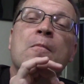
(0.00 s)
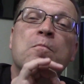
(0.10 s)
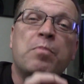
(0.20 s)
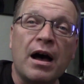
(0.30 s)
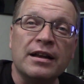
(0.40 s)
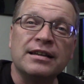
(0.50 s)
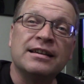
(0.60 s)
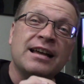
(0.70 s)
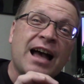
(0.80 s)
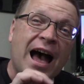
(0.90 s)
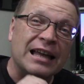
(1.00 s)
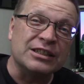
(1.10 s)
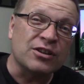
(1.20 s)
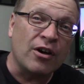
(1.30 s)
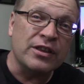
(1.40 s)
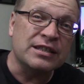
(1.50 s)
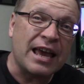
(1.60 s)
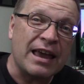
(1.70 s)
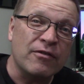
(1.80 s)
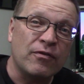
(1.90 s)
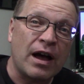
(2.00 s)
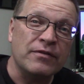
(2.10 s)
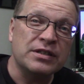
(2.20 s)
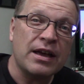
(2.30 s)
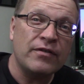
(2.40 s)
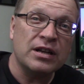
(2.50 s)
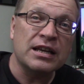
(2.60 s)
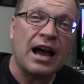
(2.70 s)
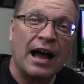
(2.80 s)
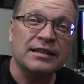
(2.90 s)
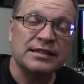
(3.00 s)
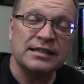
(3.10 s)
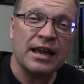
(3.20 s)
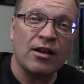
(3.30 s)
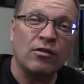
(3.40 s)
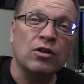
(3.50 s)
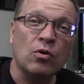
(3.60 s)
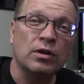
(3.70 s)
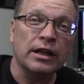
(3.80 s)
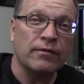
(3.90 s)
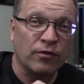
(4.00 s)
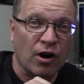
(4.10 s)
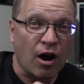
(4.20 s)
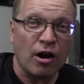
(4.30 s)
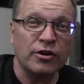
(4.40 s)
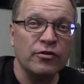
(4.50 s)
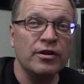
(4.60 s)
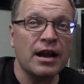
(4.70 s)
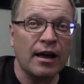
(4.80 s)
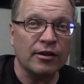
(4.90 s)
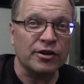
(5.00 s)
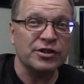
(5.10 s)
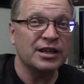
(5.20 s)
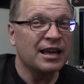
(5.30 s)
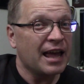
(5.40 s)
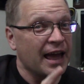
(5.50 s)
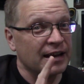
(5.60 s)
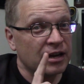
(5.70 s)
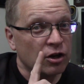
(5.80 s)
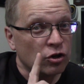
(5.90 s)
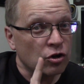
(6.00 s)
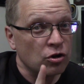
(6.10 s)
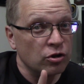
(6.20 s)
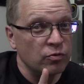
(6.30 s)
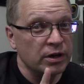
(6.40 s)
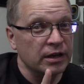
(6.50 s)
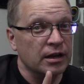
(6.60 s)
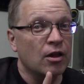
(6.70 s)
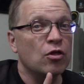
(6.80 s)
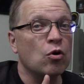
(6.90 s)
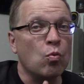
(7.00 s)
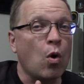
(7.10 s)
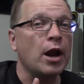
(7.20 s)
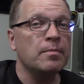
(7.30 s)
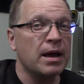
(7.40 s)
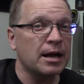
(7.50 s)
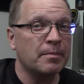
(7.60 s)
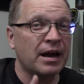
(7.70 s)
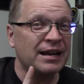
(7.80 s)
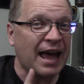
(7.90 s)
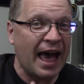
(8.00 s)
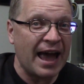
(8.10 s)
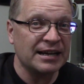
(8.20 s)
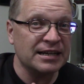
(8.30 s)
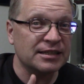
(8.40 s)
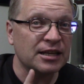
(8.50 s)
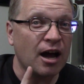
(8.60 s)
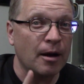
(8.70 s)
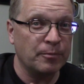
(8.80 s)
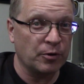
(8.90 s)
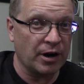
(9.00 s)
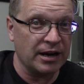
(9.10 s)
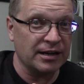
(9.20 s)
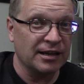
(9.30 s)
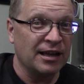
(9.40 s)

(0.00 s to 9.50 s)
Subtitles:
But I saw this A570 on sale locally for $100, and it included the 1 megabyte Agnes upgrade